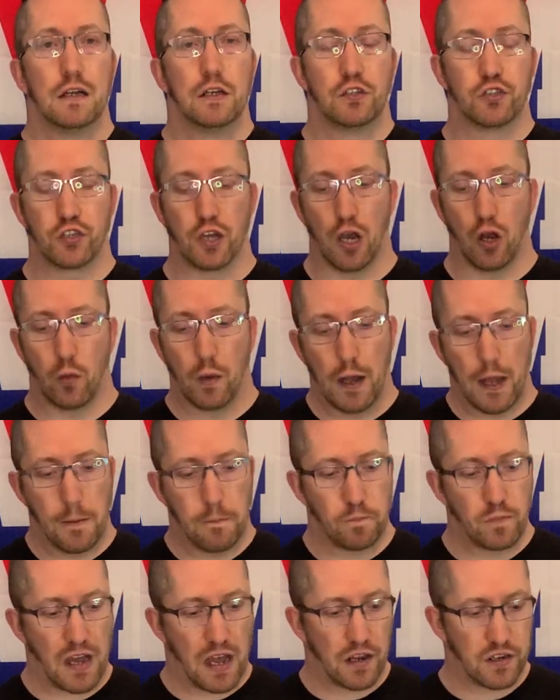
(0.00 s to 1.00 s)
So
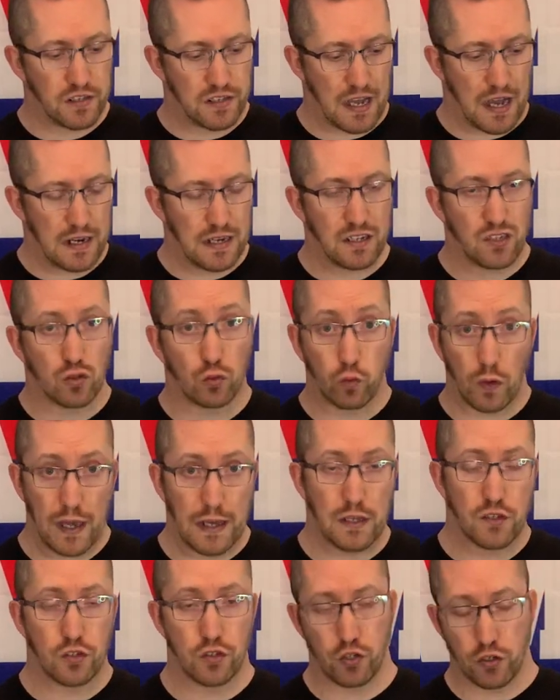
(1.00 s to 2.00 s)
I decided to
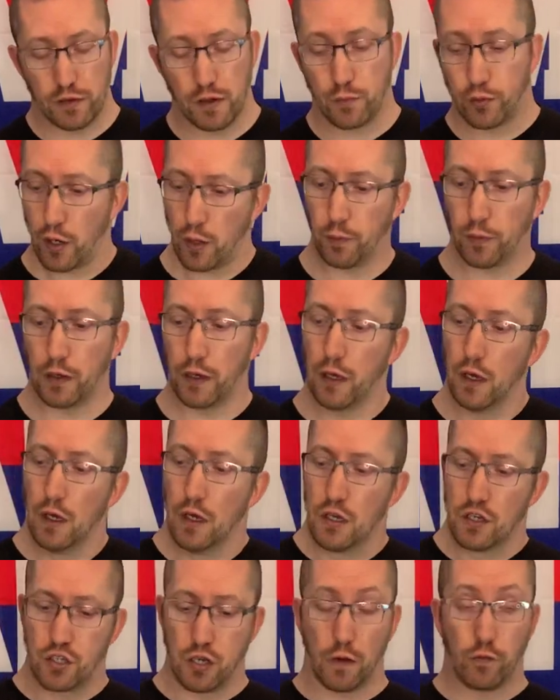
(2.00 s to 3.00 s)
wait and do it properly.
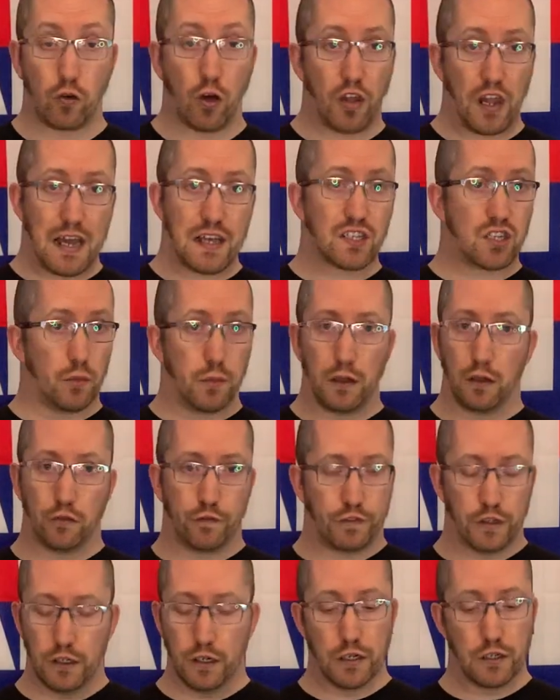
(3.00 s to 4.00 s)
So I've got that to build
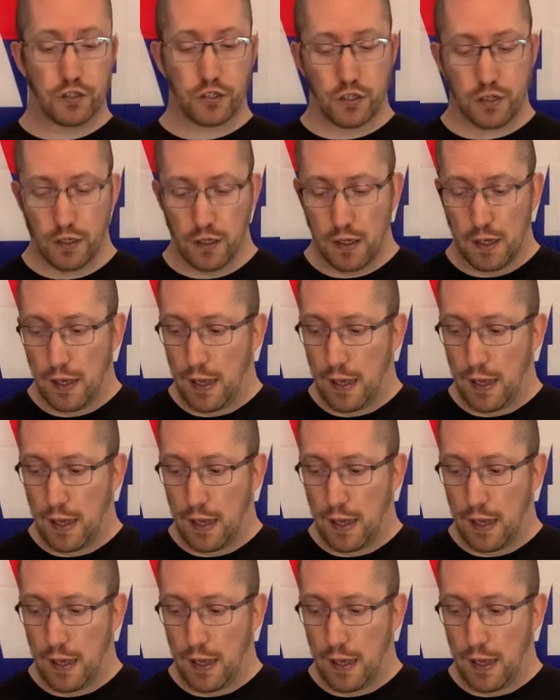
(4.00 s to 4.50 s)
first.